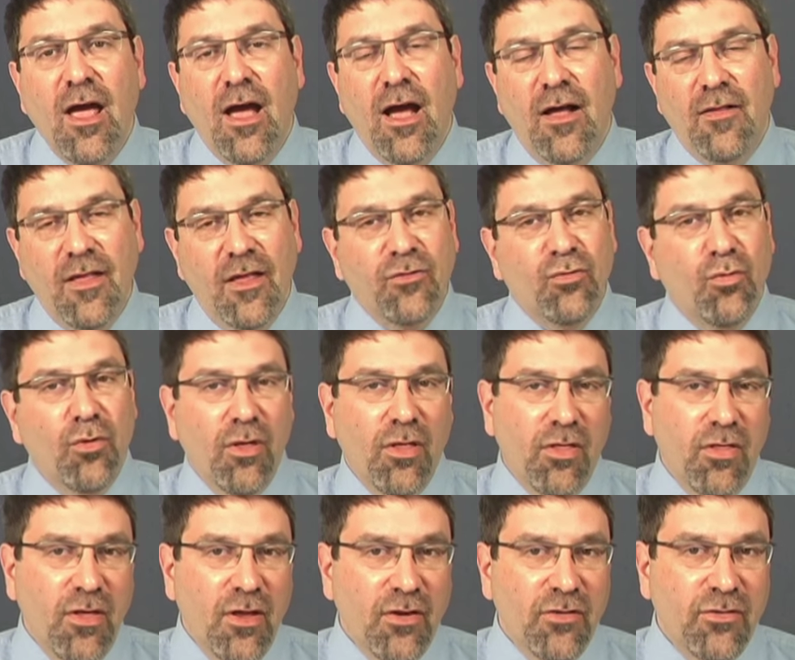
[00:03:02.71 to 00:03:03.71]
Uh, that's one of the
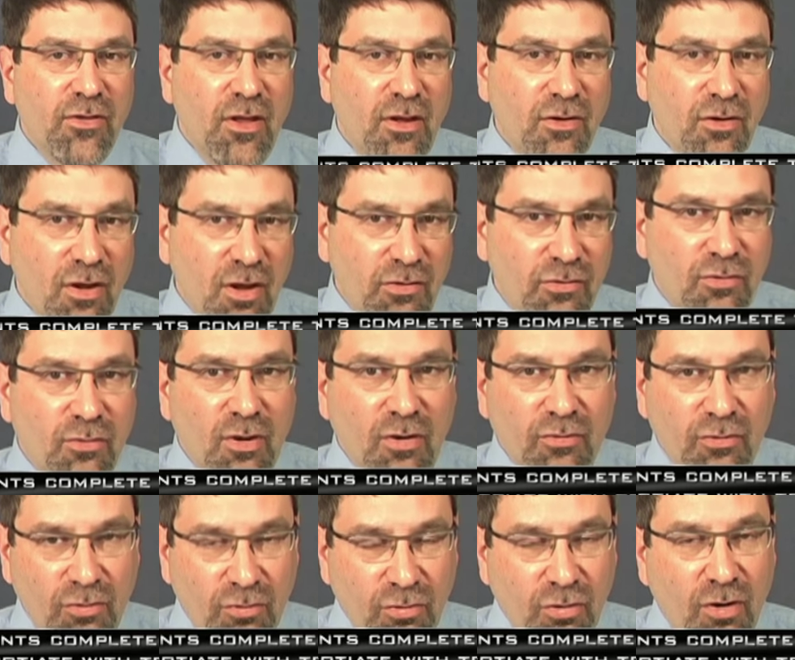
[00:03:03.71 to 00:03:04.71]
things that, as,
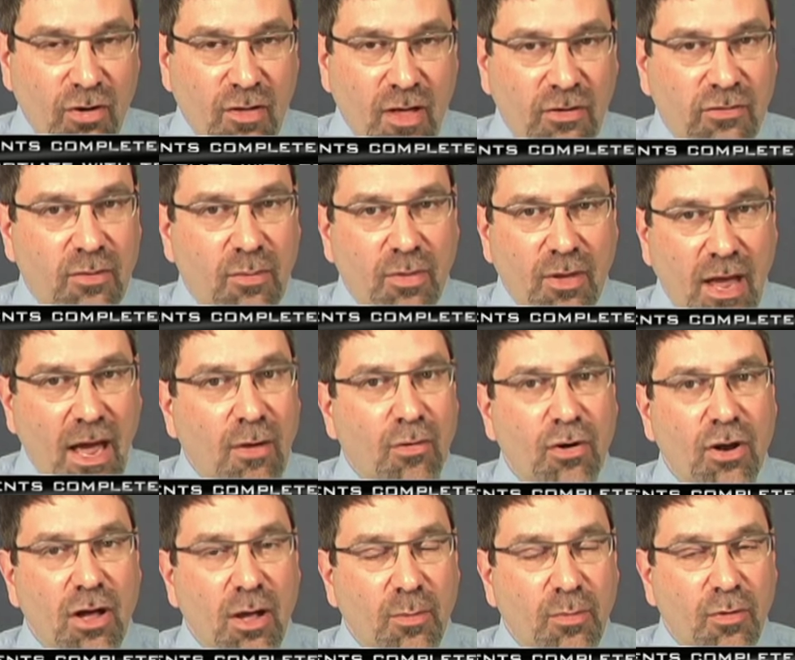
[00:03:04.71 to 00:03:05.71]
as your attorney, that's something I
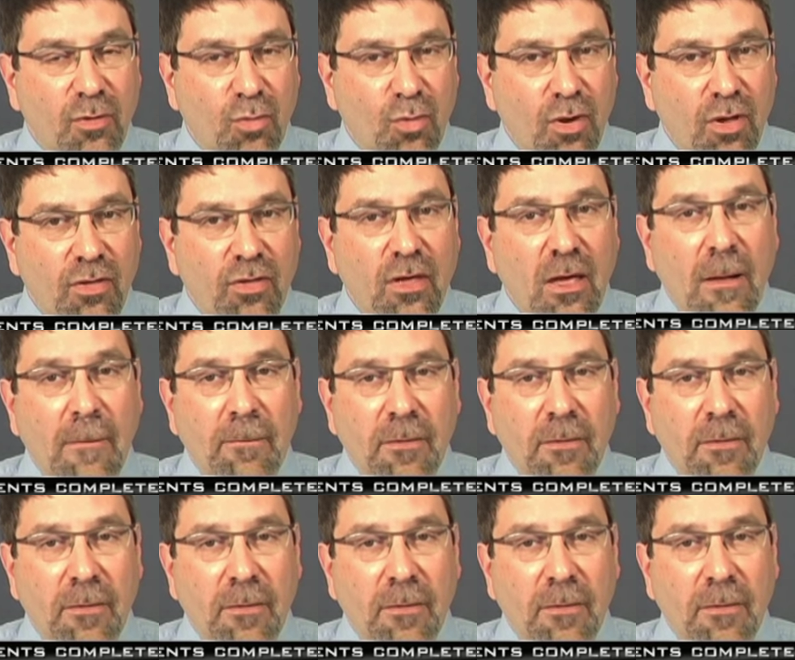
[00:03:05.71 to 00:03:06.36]
would help you with